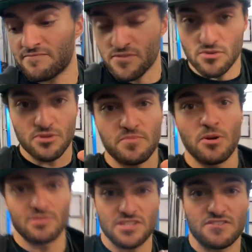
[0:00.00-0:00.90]
for the
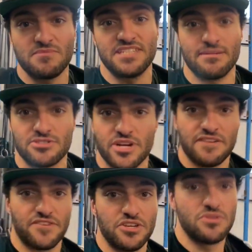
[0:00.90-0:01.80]
purposes of me
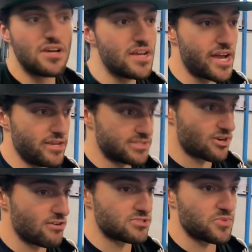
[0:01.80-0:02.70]
demonstrating for you, I use an
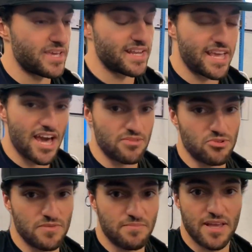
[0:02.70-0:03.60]
arm swing and a counter
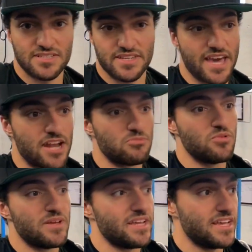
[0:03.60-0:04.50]
movement. Basically, counter movement